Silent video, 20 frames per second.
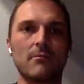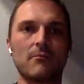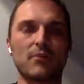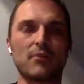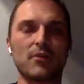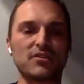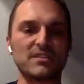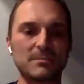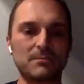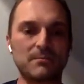
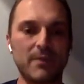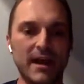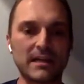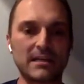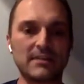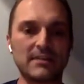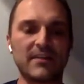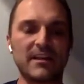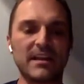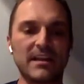
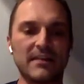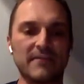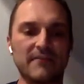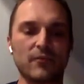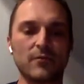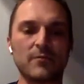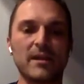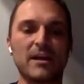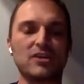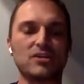perspective and
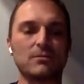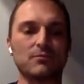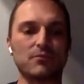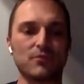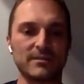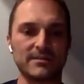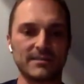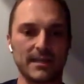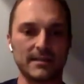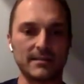information
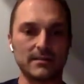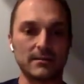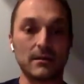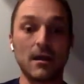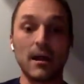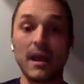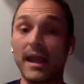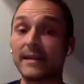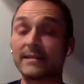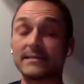presented.
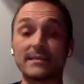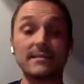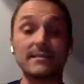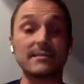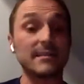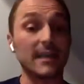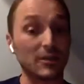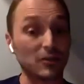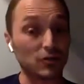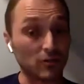It's
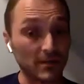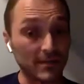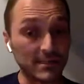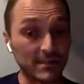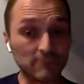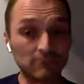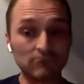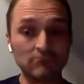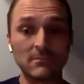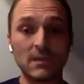
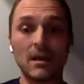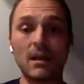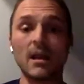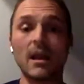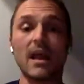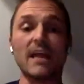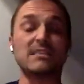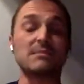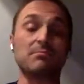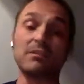sensationalism.
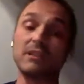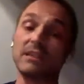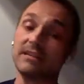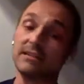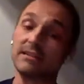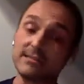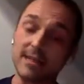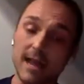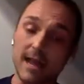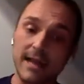It's
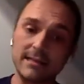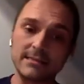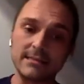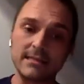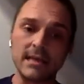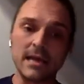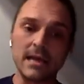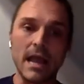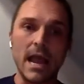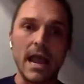politicized.
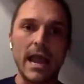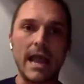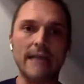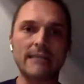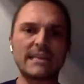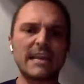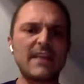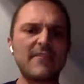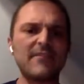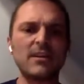
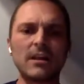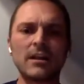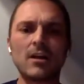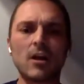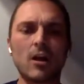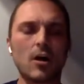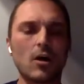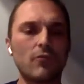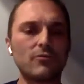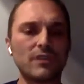It's even in
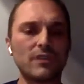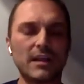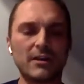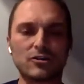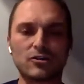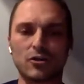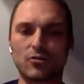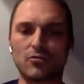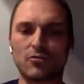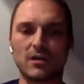our own
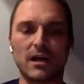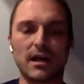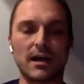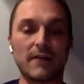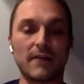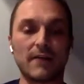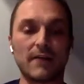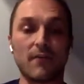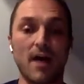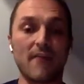internal
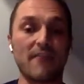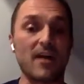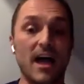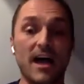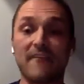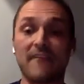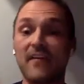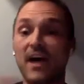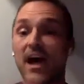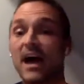gut of
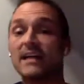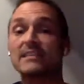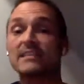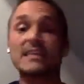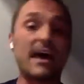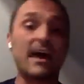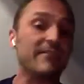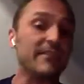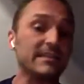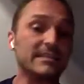us
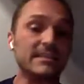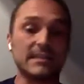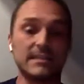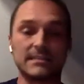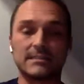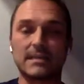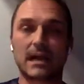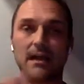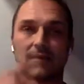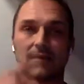having to
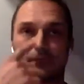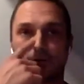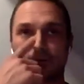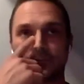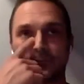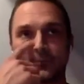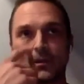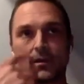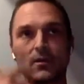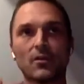decipher.
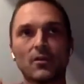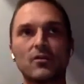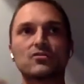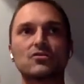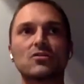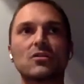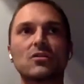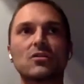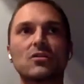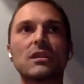
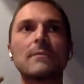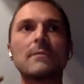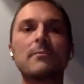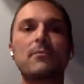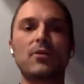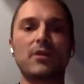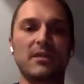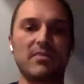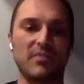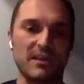So let me
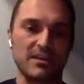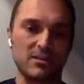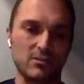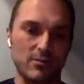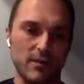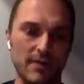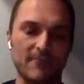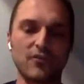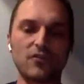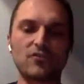put it this
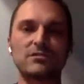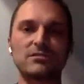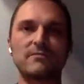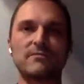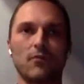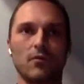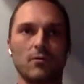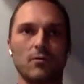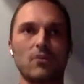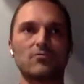way. First and
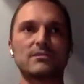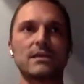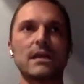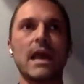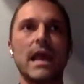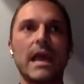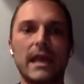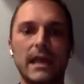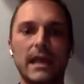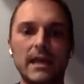foremost,
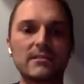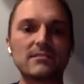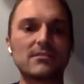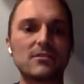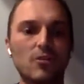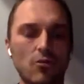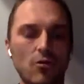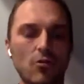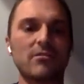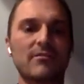is
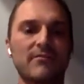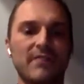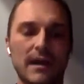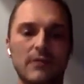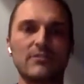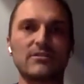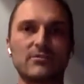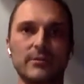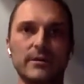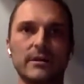
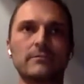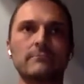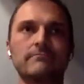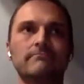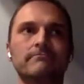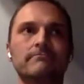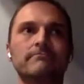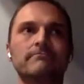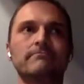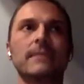coronavirus real?
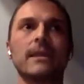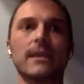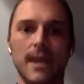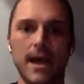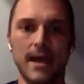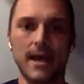Yes.